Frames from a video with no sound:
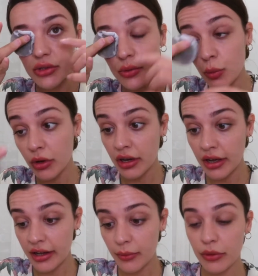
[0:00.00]
do one
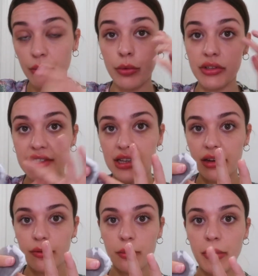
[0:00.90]
eye with one side
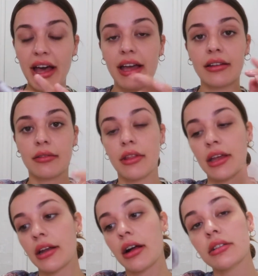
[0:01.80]
of the pad, and
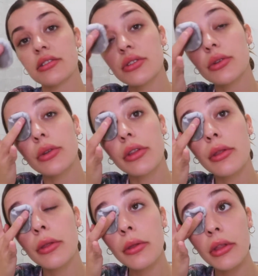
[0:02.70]
then I'll do
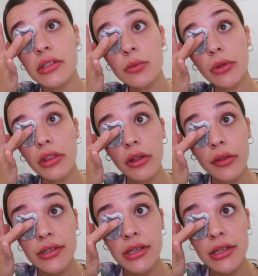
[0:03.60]
this with the other